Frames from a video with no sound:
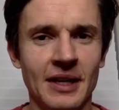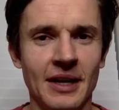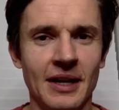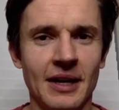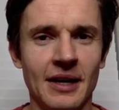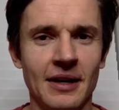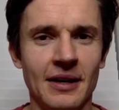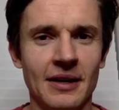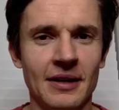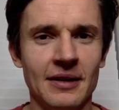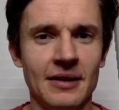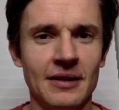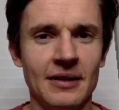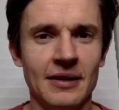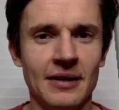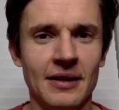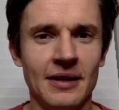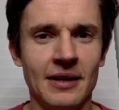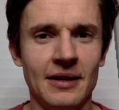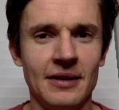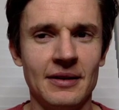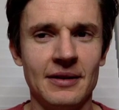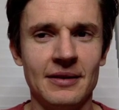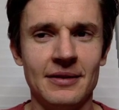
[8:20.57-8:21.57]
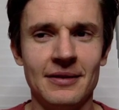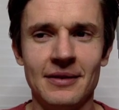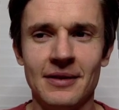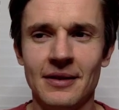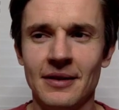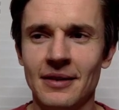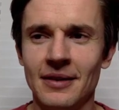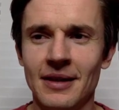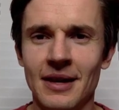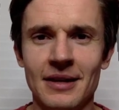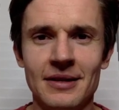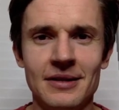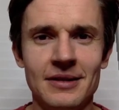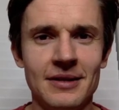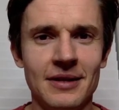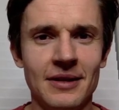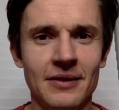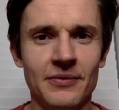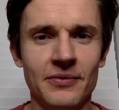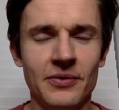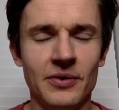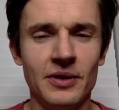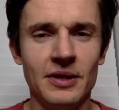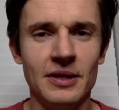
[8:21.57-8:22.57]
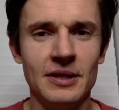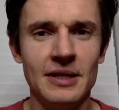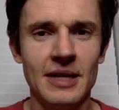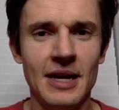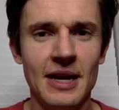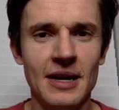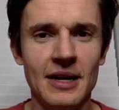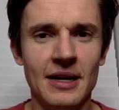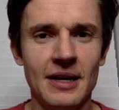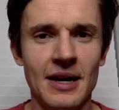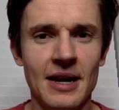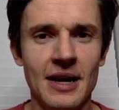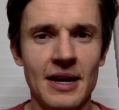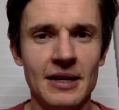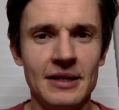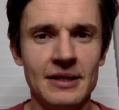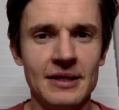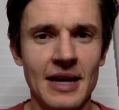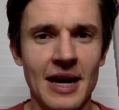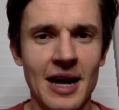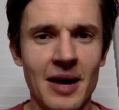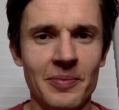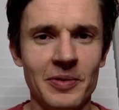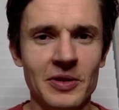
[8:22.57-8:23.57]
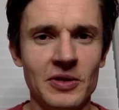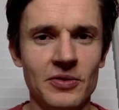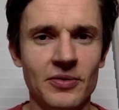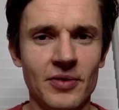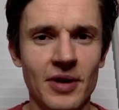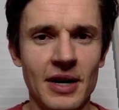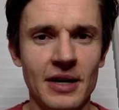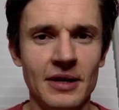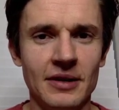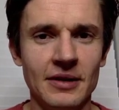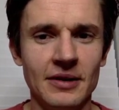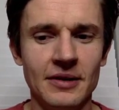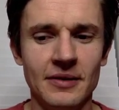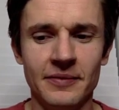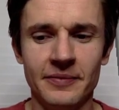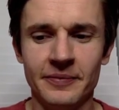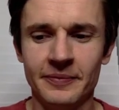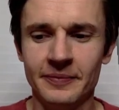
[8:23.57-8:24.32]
And that's it for the day, guys. Happy trading.